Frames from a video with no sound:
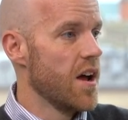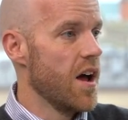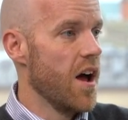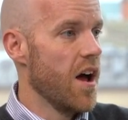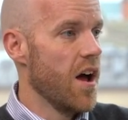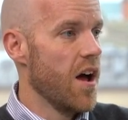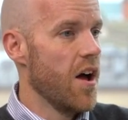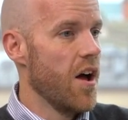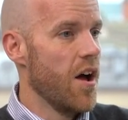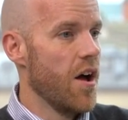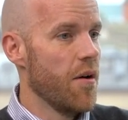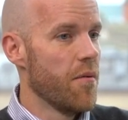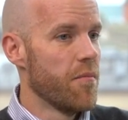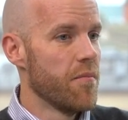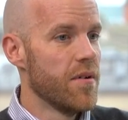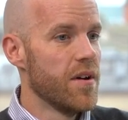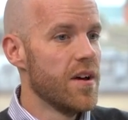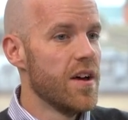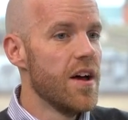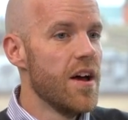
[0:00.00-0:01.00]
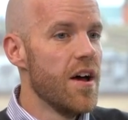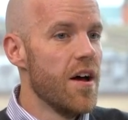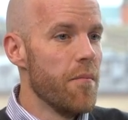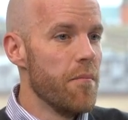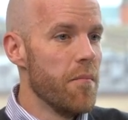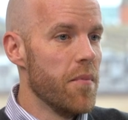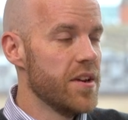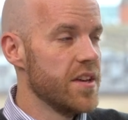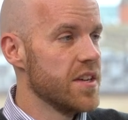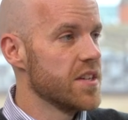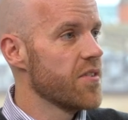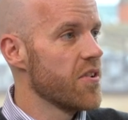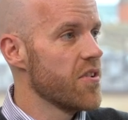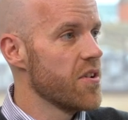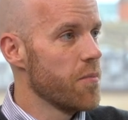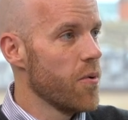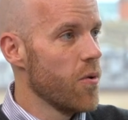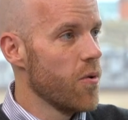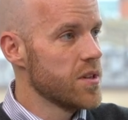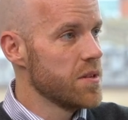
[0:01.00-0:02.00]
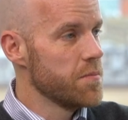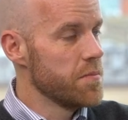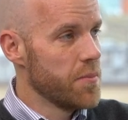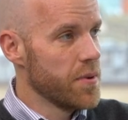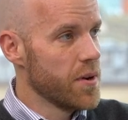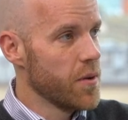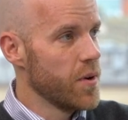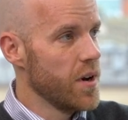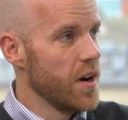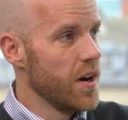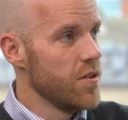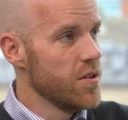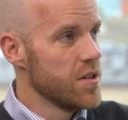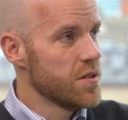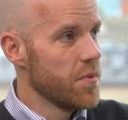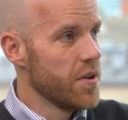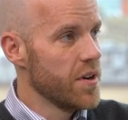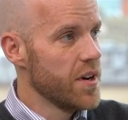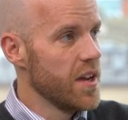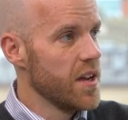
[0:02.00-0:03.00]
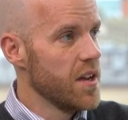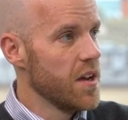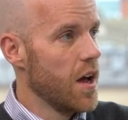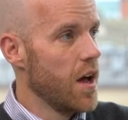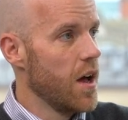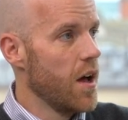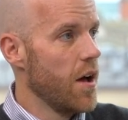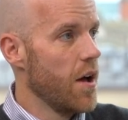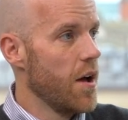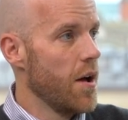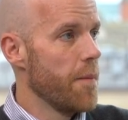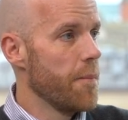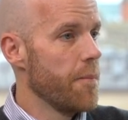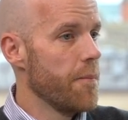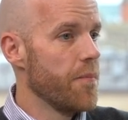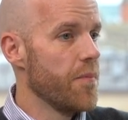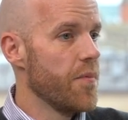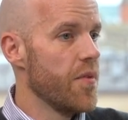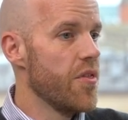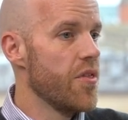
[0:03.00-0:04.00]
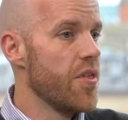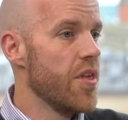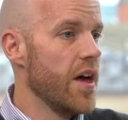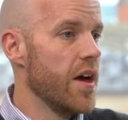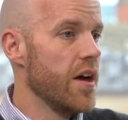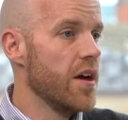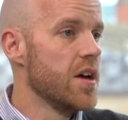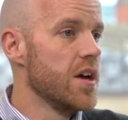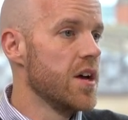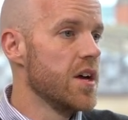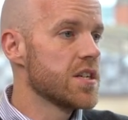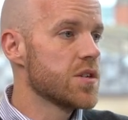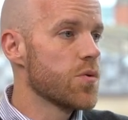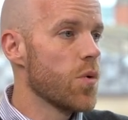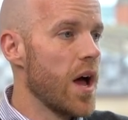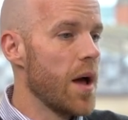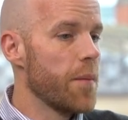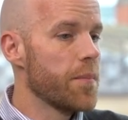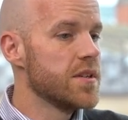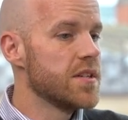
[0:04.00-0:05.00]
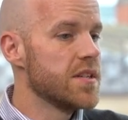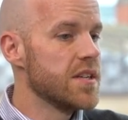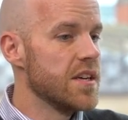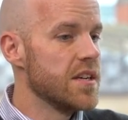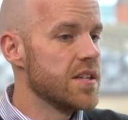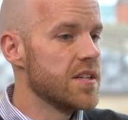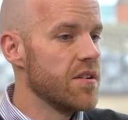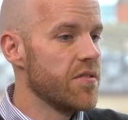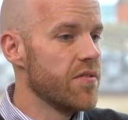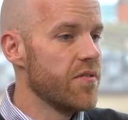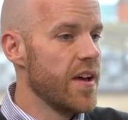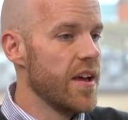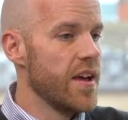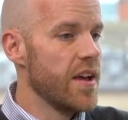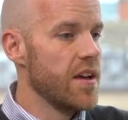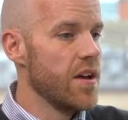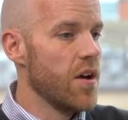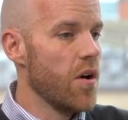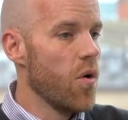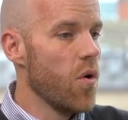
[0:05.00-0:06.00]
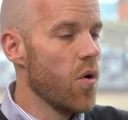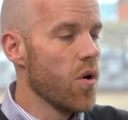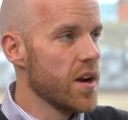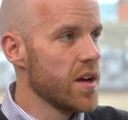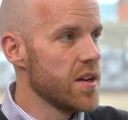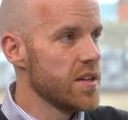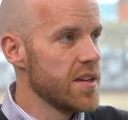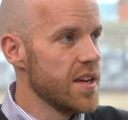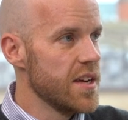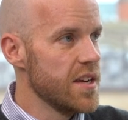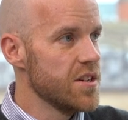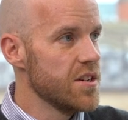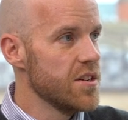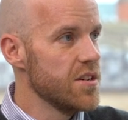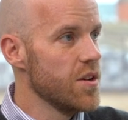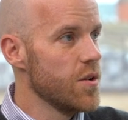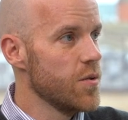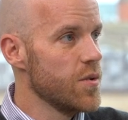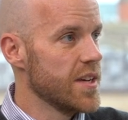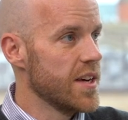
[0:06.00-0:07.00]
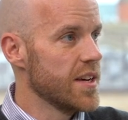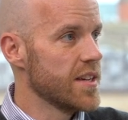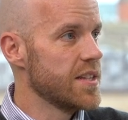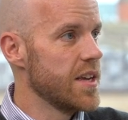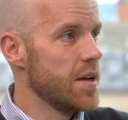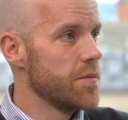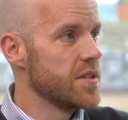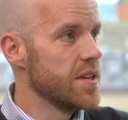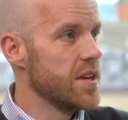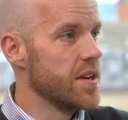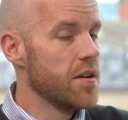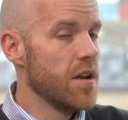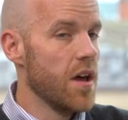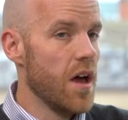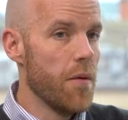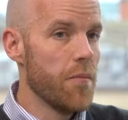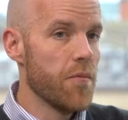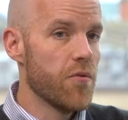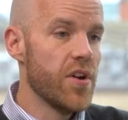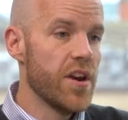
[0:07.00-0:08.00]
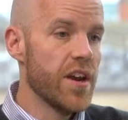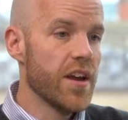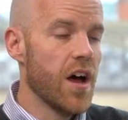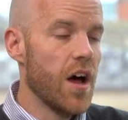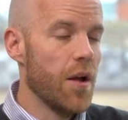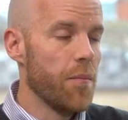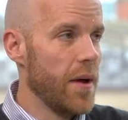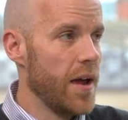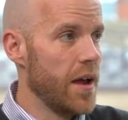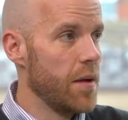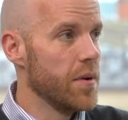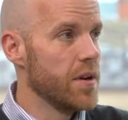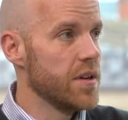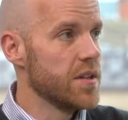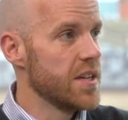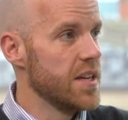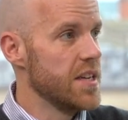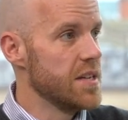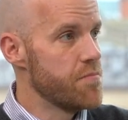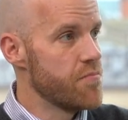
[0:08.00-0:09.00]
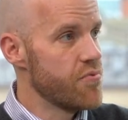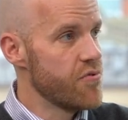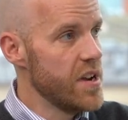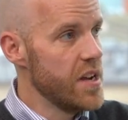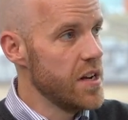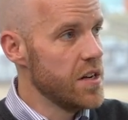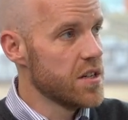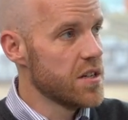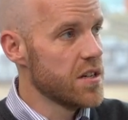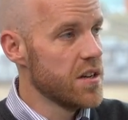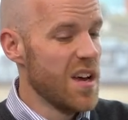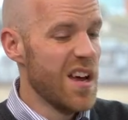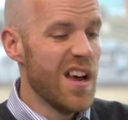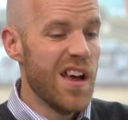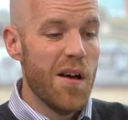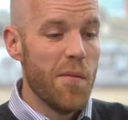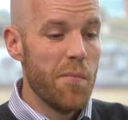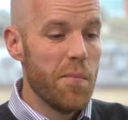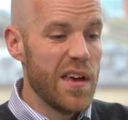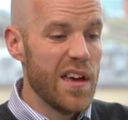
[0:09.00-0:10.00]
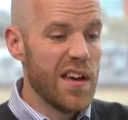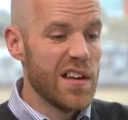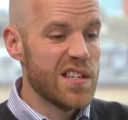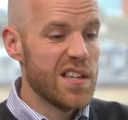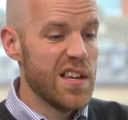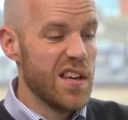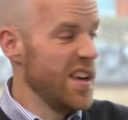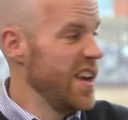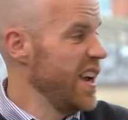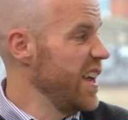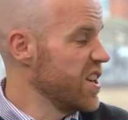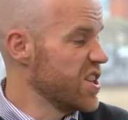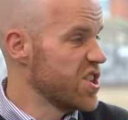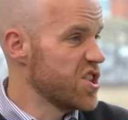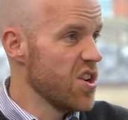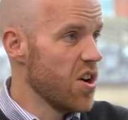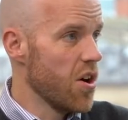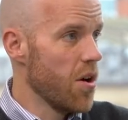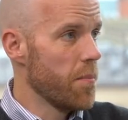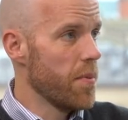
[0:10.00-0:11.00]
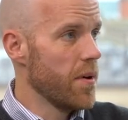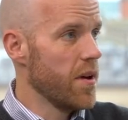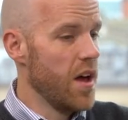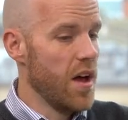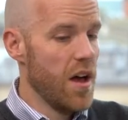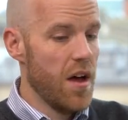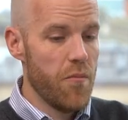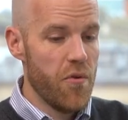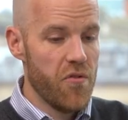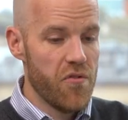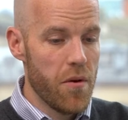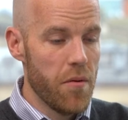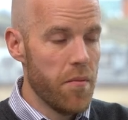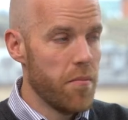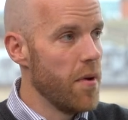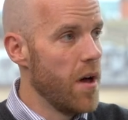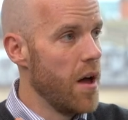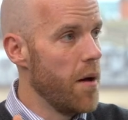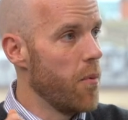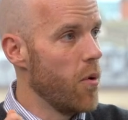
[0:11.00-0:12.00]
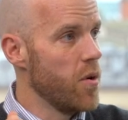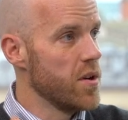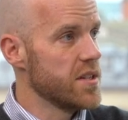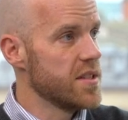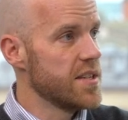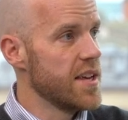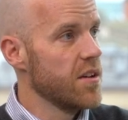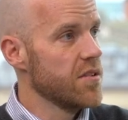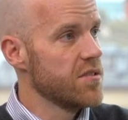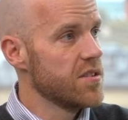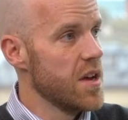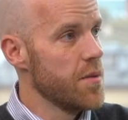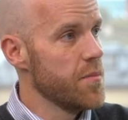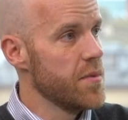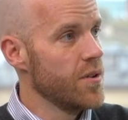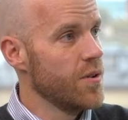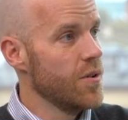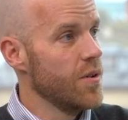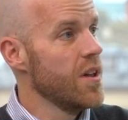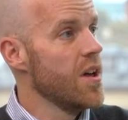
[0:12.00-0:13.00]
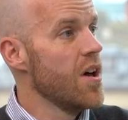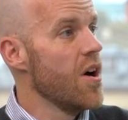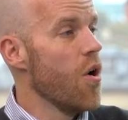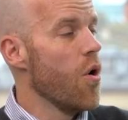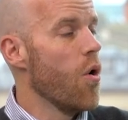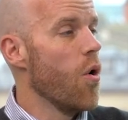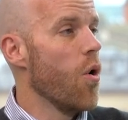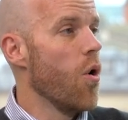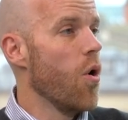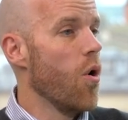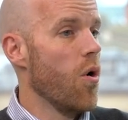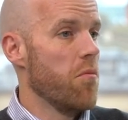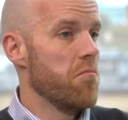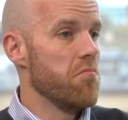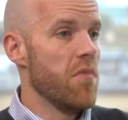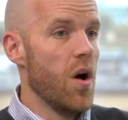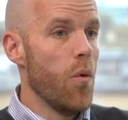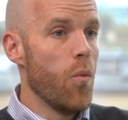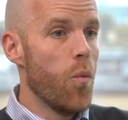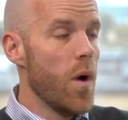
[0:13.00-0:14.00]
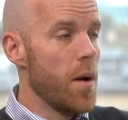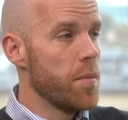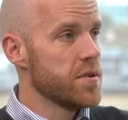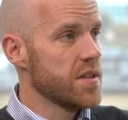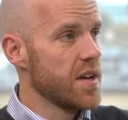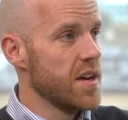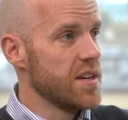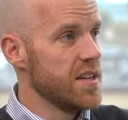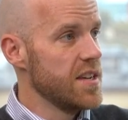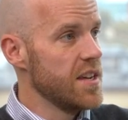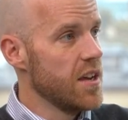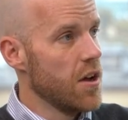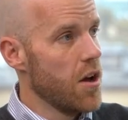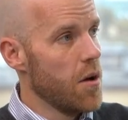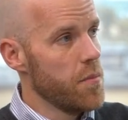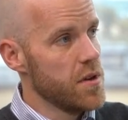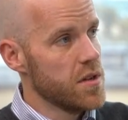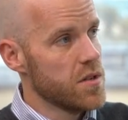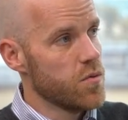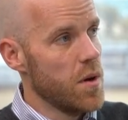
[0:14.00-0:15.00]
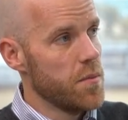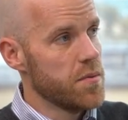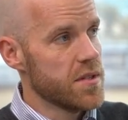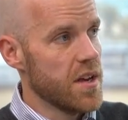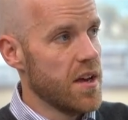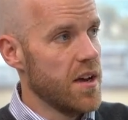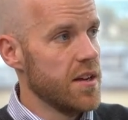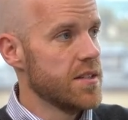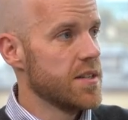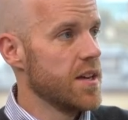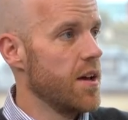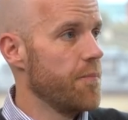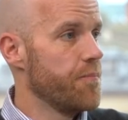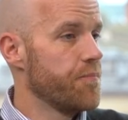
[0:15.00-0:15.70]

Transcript: money is very important. People don't want to lose money there. So what happens is if a organization who is accepting credit card payments is breached, be it in a shop with a point of sale terminal or a website, an e-commerce website,